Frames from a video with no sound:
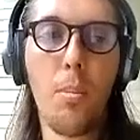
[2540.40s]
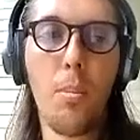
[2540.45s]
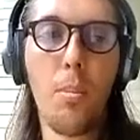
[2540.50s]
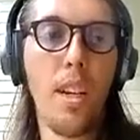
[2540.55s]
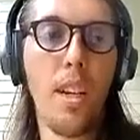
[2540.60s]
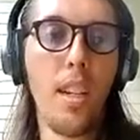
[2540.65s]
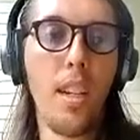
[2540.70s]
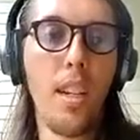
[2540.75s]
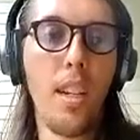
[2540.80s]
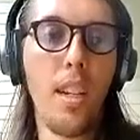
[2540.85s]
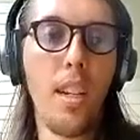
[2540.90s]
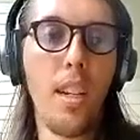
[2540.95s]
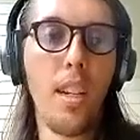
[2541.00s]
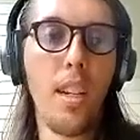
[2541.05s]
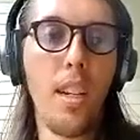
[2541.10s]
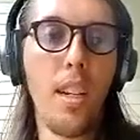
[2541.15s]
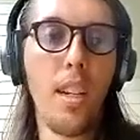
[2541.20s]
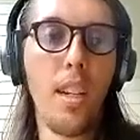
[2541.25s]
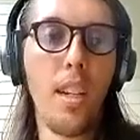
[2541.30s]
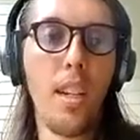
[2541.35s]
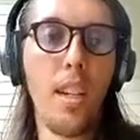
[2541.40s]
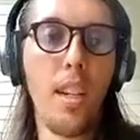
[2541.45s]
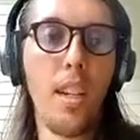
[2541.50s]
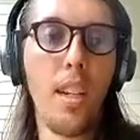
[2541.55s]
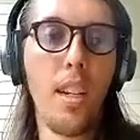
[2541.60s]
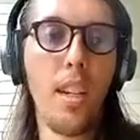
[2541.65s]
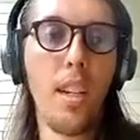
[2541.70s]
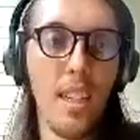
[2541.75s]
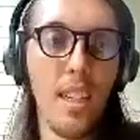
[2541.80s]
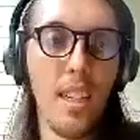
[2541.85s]
continue to operate
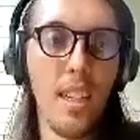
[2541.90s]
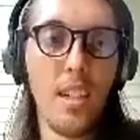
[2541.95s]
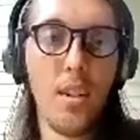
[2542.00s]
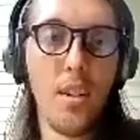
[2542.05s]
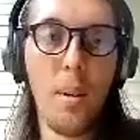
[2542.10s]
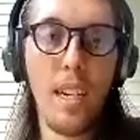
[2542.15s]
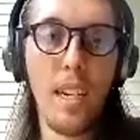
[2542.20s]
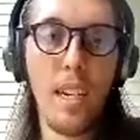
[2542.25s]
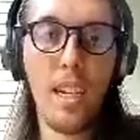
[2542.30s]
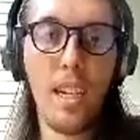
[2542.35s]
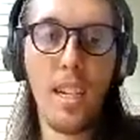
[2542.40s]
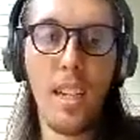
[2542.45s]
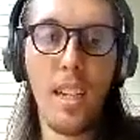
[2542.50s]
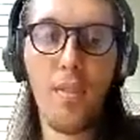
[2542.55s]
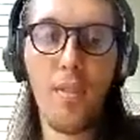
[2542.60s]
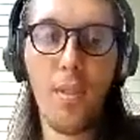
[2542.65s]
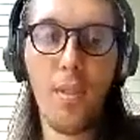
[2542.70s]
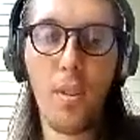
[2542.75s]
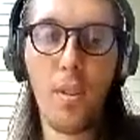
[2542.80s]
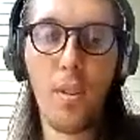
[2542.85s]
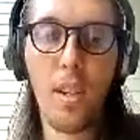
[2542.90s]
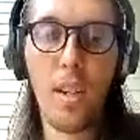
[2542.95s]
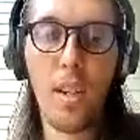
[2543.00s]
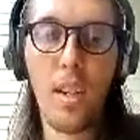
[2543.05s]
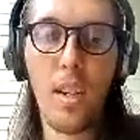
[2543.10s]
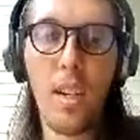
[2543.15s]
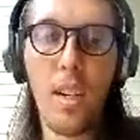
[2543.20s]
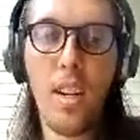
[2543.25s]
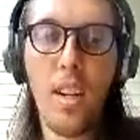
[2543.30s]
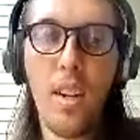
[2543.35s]
as they have been, then yeah, it has no immediate
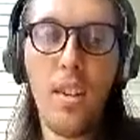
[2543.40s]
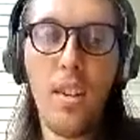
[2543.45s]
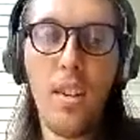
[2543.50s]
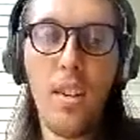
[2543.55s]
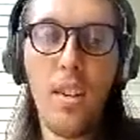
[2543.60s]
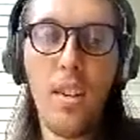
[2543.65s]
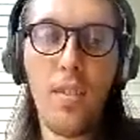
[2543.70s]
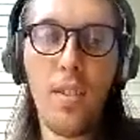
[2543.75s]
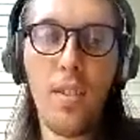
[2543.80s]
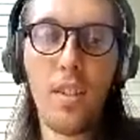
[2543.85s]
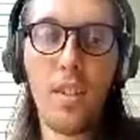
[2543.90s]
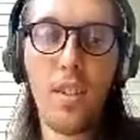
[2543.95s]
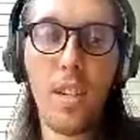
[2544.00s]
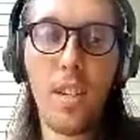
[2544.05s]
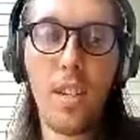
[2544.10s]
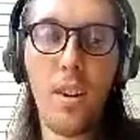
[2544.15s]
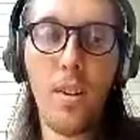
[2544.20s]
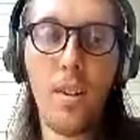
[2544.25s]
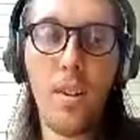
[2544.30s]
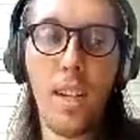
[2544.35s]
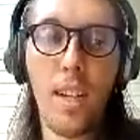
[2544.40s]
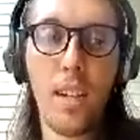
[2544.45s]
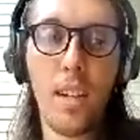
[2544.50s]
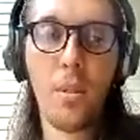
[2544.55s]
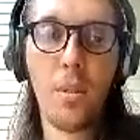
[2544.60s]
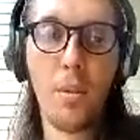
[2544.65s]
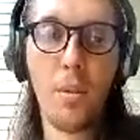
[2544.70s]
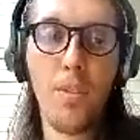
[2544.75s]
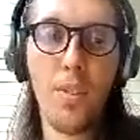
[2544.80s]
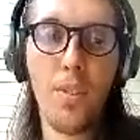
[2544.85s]
need for
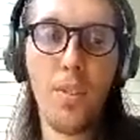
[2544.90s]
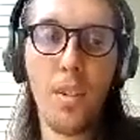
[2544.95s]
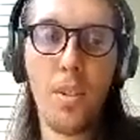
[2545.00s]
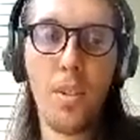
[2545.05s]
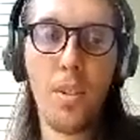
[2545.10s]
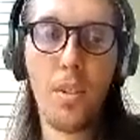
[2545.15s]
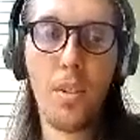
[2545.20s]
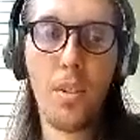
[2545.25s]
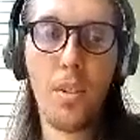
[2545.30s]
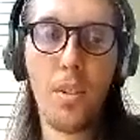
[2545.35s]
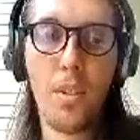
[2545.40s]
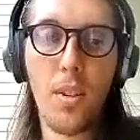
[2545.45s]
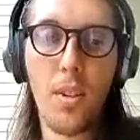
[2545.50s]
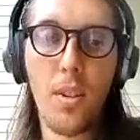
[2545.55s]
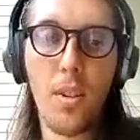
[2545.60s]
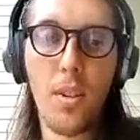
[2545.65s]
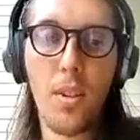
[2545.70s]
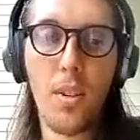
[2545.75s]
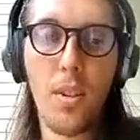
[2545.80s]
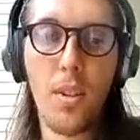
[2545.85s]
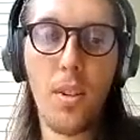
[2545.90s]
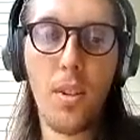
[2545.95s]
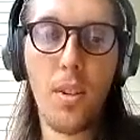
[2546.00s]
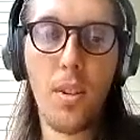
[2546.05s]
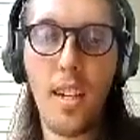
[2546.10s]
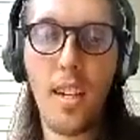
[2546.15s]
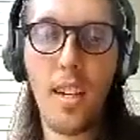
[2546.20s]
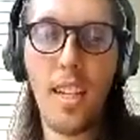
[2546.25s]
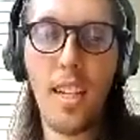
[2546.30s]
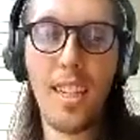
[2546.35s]
generating other revenue streams.
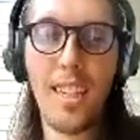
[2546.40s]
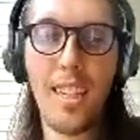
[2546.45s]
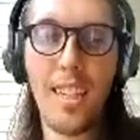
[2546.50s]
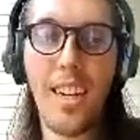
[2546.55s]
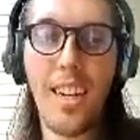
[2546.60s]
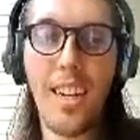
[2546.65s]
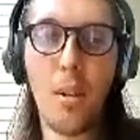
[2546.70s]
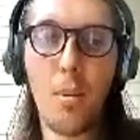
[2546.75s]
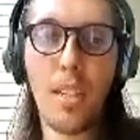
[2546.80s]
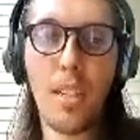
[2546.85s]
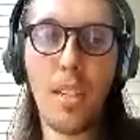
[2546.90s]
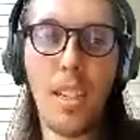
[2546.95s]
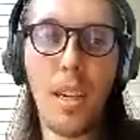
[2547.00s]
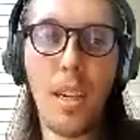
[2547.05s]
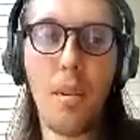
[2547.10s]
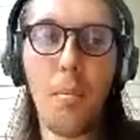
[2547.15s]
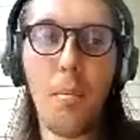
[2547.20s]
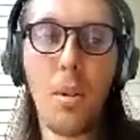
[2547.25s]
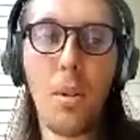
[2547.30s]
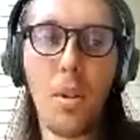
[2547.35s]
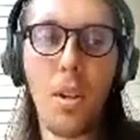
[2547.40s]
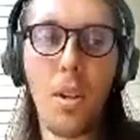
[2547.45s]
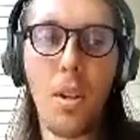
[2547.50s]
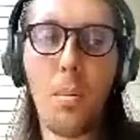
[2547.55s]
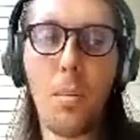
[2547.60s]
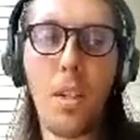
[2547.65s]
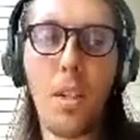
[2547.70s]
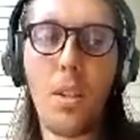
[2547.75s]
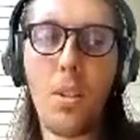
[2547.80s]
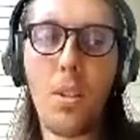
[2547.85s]
And I think that helps to keep it more
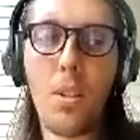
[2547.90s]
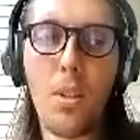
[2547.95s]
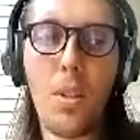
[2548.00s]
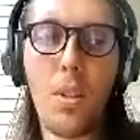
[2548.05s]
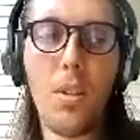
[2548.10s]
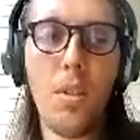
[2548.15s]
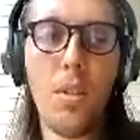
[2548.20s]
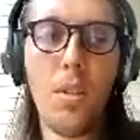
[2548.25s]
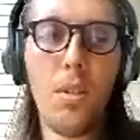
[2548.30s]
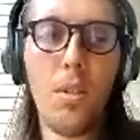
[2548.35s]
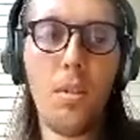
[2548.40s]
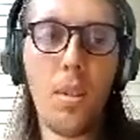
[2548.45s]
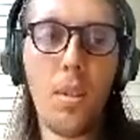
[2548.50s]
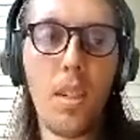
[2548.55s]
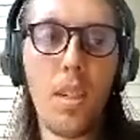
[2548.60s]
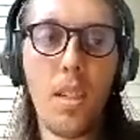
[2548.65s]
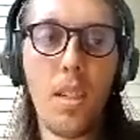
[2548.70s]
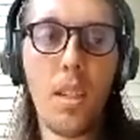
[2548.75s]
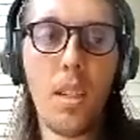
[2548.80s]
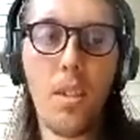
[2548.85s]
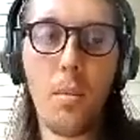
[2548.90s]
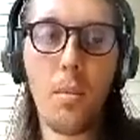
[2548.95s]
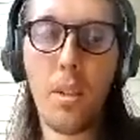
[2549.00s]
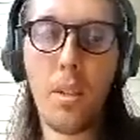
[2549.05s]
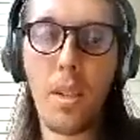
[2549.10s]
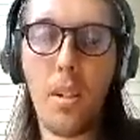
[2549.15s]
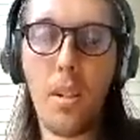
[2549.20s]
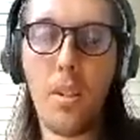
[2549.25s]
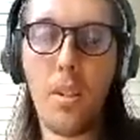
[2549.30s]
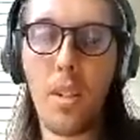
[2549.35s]
credibly neutral, which is the
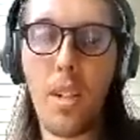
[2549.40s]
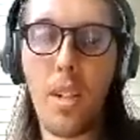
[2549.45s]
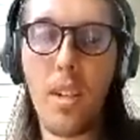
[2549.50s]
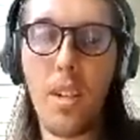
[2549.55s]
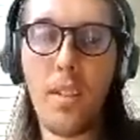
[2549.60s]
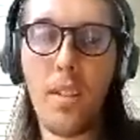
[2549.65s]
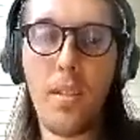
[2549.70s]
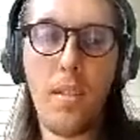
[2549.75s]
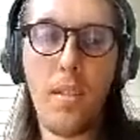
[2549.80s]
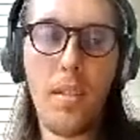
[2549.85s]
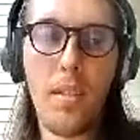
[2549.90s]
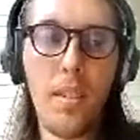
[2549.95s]
ultimate goal there.